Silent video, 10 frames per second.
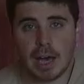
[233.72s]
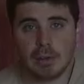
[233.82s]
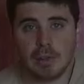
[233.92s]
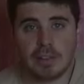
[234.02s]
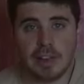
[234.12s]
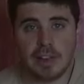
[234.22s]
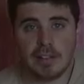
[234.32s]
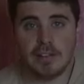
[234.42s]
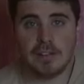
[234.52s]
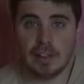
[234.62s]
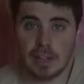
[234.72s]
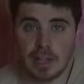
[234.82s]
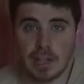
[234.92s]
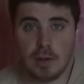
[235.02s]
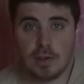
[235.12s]
House of Love.
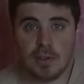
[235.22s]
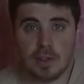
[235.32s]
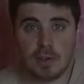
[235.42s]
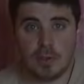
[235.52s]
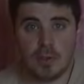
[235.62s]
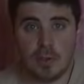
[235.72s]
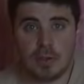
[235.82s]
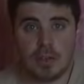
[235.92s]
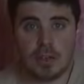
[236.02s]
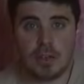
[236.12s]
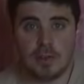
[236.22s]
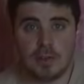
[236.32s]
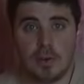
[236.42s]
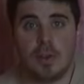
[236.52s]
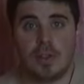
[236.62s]
Universal Soldier
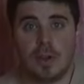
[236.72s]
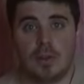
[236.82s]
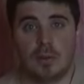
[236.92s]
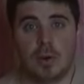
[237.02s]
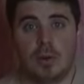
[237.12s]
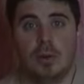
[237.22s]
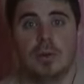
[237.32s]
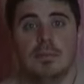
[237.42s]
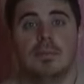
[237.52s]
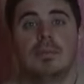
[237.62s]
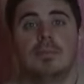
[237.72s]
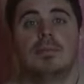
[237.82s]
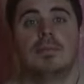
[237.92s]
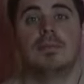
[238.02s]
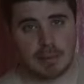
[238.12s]
voiceover role.
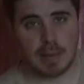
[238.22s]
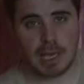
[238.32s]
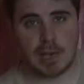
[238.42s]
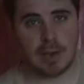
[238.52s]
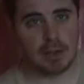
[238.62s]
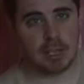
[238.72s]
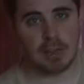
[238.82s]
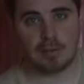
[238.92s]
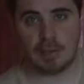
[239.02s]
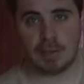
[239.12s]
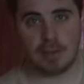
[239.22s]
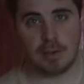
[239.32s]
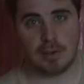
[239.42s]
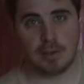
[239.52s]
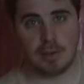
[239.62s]
And may God have mercy
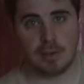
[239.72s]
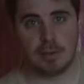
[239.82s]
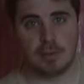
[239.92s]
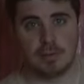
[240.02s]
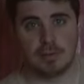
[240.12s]
on us all.